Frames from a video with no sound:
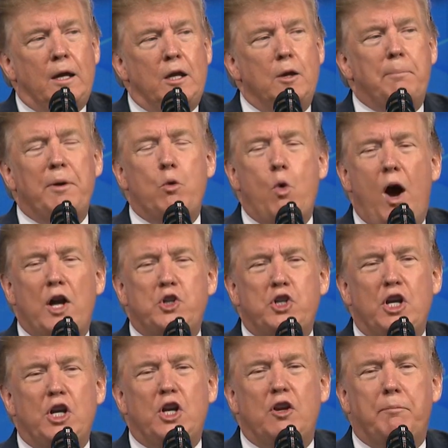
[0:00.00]
You've been
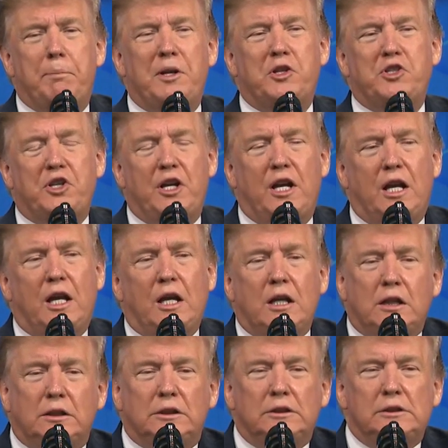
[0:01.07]
watching, you've been seeing,
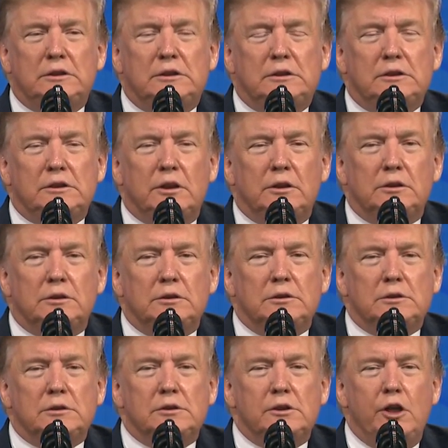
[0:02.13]

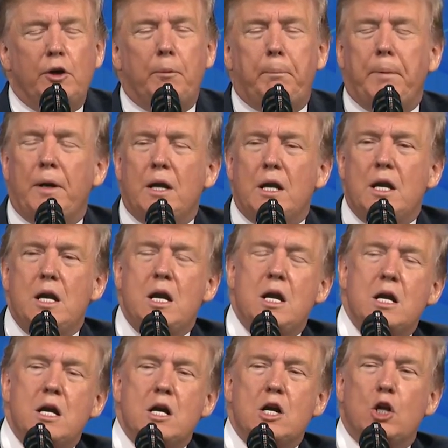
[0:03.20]
you've been
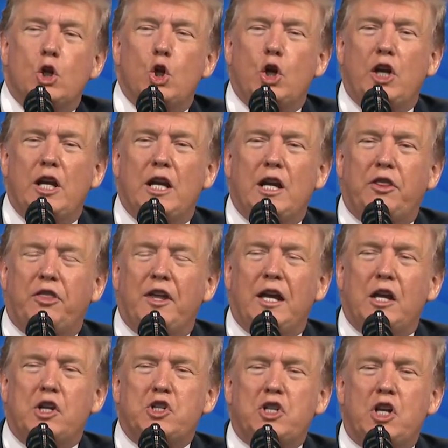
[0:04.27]
looking at
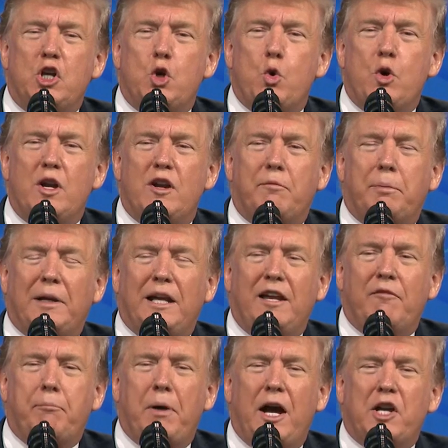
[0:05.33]
things that you wouldn't have
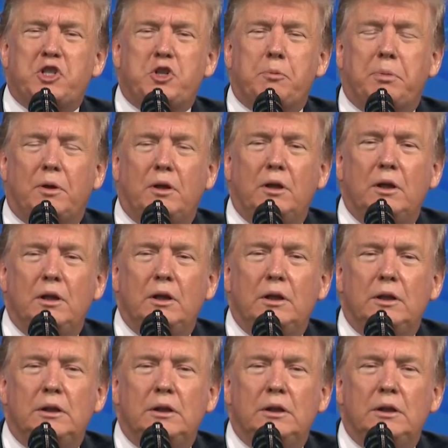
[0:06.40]
believed possible